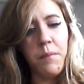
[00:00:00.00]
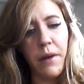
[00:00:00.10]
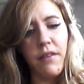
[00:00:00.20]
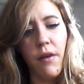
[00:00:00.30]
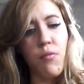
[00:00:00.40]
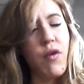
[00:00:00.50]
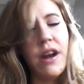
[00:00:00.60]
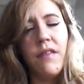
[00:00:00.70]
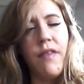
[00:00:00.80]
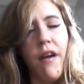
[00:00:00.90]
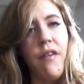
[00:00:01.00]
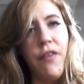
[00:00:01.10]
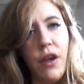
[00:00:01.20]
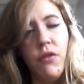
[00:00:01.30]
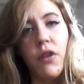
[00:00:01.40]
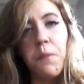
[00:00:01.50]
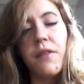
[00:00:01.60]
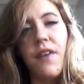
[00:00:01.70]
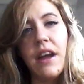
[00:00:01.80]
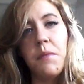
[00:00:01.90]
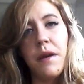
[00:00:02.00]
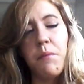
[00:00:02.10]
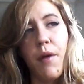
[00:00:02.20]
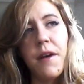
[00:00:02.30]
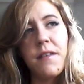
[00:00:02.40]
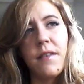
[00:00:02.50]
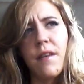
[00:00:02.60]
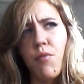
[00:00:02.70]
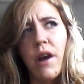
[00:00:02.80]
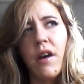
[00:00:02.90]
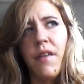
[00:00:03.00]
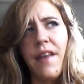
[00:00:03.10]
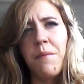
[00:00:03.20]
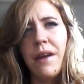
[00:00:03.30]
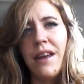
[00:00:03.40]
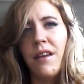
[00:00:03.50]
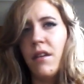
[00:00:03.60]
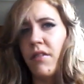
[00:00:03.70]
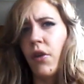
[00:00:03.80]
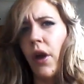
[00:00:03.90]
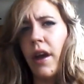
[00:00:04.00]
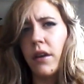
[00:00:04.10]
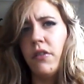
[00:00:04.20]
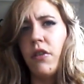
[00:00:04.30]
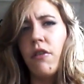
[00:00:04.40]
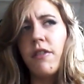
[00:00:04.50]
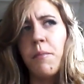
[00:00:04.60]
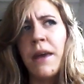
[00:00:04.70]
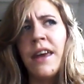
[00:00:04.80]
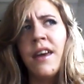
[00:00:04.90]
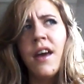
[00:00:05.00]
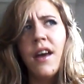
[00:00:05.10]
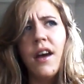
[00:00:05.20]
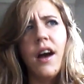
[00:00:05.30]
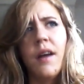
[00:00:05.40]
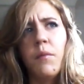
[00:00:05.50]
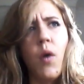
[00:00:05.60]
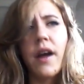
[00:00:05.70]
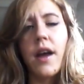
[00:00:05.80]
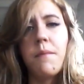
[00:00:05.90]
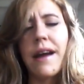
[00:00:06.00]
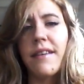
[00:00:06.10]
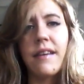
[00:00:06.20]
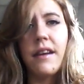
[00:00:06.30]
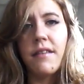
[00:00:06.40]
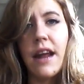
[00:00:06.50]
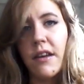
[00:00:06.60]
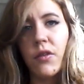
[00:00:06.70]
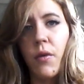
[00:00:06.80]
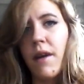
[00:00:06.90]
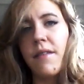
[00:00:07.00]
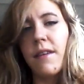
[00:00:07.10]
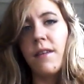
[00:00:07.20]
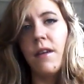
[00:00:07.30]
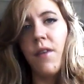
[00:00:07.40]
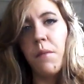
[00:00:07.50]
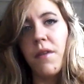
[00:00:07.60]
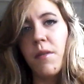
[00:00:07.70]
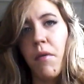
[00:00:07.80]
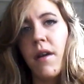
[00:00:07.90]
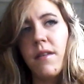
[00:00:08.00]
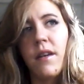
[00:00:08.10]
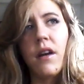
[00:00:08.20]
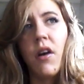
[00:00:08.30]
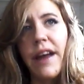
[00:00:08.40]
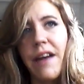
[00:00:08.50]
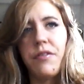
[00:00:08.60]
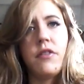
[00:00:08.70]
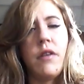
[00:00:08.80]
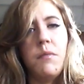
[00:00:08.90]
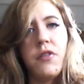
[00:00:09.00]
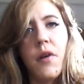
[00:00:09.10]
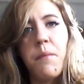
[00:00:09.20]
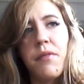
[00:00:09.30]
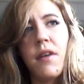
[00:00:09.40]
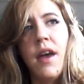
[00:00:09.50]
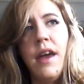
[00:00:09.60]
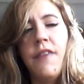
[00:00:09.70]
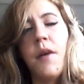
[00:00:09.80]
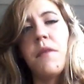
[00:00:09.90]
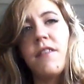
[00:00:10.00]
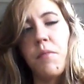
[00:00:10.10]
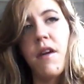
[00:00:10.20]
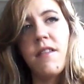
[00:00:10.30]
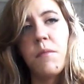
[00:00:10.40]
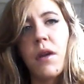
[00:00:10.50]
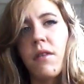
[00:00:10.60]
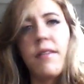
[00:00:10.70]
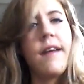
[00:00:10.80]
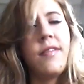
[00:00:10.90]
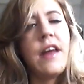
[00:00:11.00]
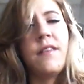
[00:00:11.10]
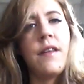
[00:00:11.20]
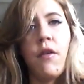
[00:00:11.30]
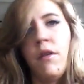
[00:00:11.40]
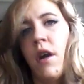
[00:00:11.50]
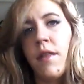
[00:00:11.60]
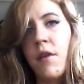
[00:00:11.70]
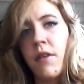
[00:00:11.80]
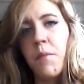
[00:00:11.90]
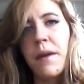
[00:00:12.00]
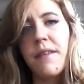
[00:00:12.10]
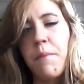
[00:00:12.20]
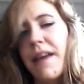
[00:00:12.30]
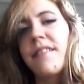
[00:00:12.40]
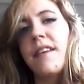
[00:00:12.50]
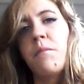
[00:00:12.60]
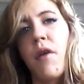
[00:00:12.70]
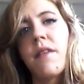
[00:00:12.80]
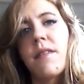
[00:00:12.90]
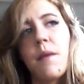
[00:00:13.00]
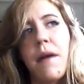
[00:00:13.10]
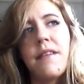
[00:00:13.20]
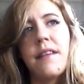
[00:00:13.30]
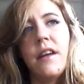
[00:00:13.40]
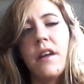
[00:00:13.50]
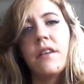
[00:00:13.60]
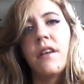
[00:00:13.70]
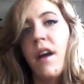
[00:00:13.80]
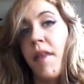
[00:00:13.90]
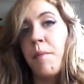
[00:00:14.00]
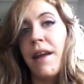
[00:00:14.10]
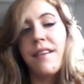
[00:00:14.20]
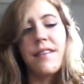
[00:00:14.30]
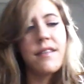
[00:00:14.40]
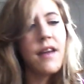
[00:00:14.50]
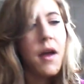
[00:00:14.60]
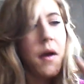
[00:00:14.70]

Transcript: because there are really very few jobs available in Brighton. There really aren't that many. It's not like I can choose to be work at a magazine as an editorial assistant if I move to Brighton. I can't have the dream jobs if I move to Brighton because none of those companies are based in Brighton. They're based in London and other places.